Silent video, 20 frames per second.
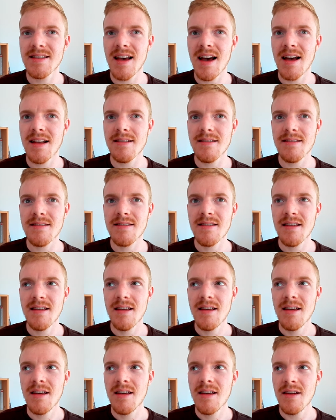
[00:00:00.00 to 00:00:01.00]
that
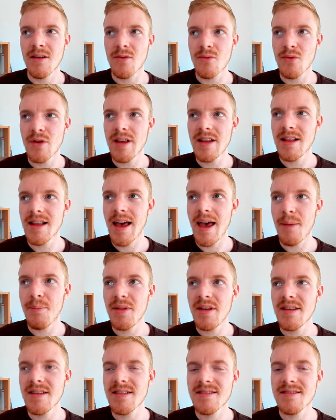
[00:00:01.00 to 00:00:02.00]
real
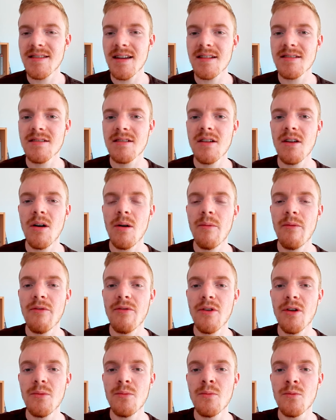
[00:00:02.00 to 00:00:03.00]
happiness doesn't come
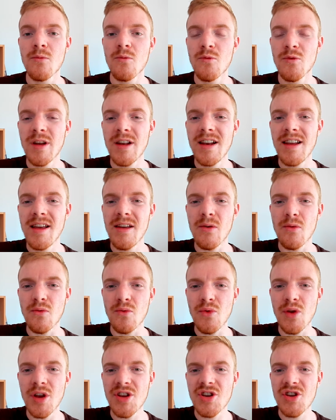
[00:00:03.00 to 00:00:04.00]
from really
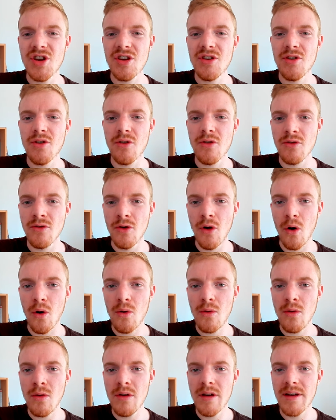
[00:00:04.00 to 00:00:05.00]
reaching your
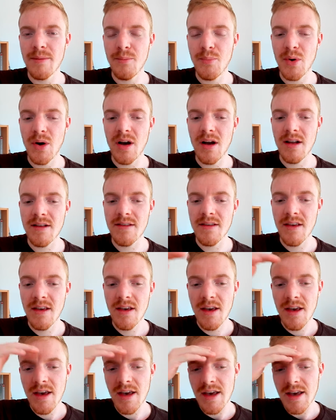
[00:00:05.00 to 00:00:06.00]
goal, but
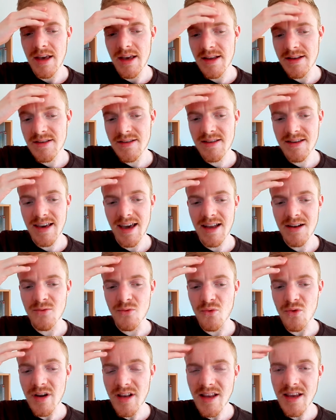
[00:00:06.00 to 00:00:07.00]
it
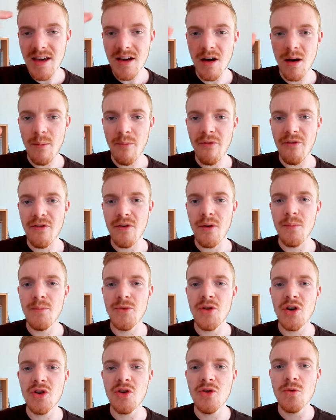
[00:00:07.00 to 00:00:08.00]
can really come from
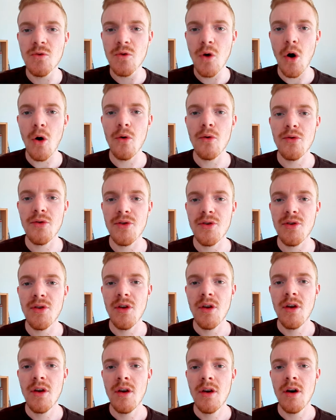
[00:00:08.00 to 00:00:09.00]
the growth
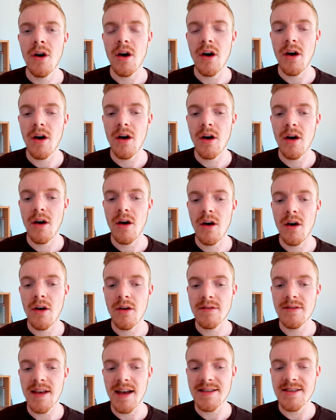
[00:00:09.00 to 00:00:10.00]

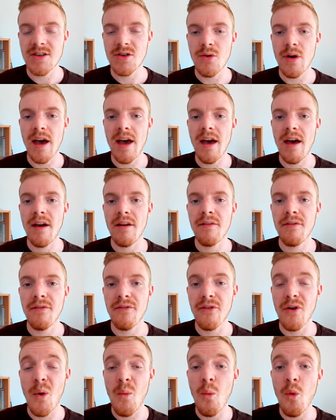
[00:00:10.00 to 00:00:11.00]
that you have
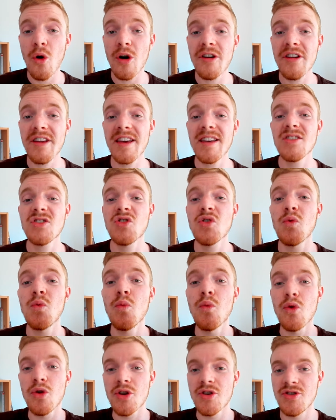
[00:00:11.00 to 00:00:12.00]
from working
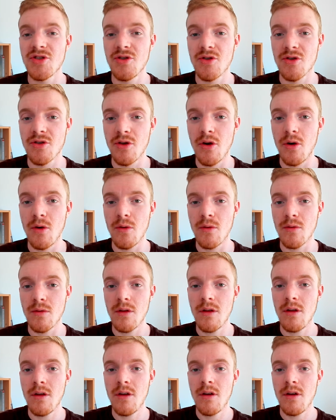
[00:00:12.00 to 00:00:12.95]
towards your goal.